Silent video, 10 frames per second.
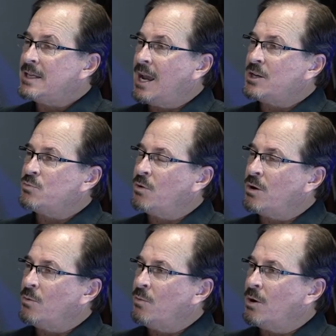these guys
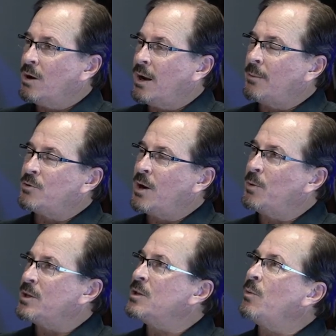were were and i'm going to try to
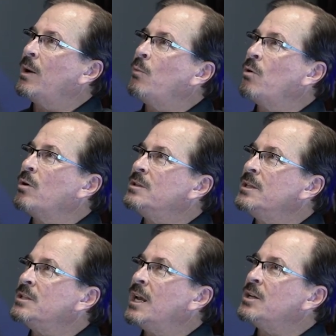put them in the right words
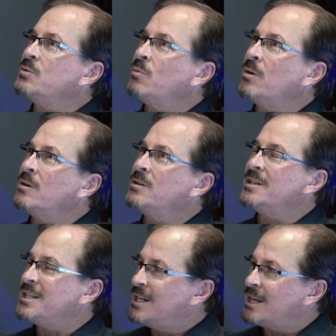these guys were
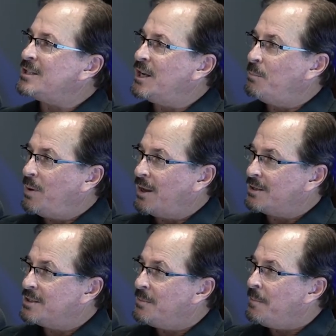disgusting
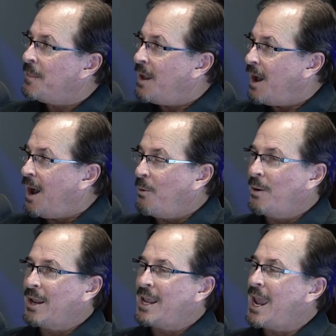pigs uh,
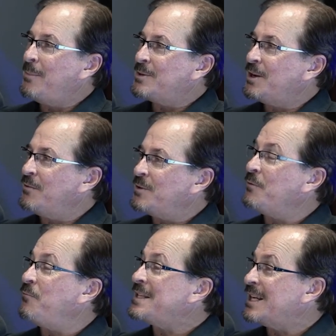when it came to
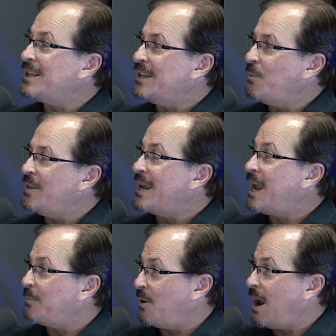to physically the way they
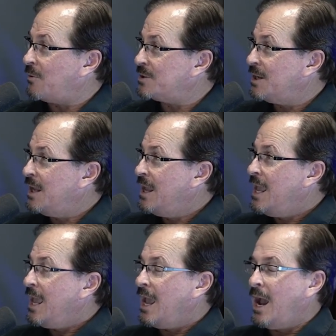kept their house
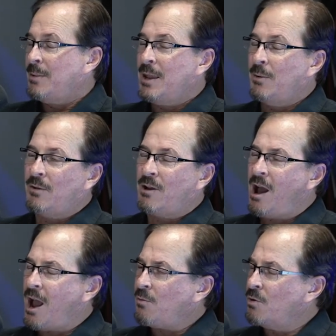okay i mean they would have
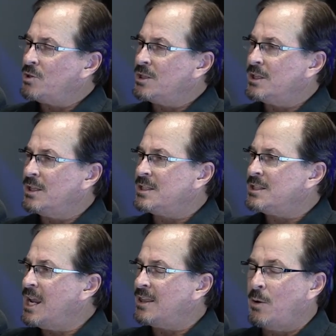cockroaches in the
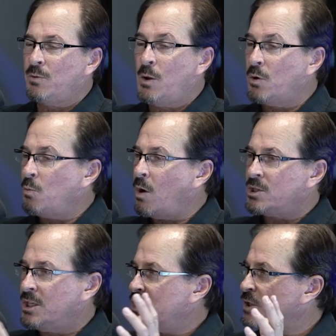sink they, they wouldn't
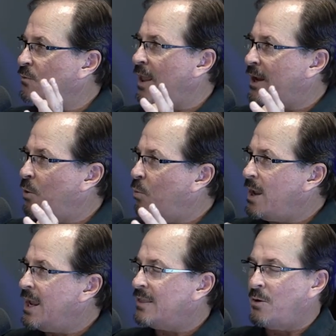wash dishes for like a
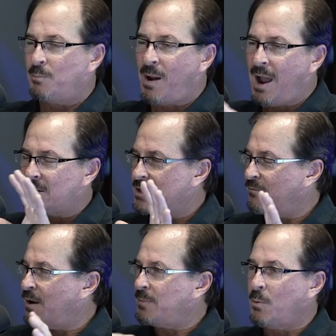week they would pile
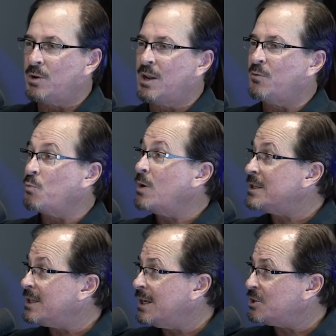stuff up they wouldn't even
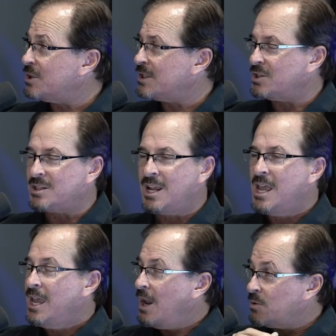rinse the dishes it's just
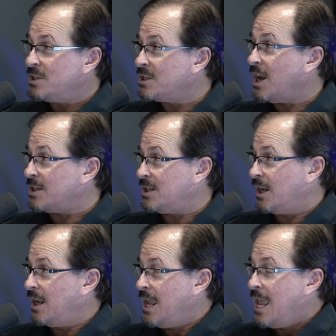it was
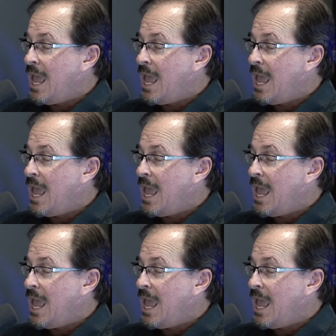disgusting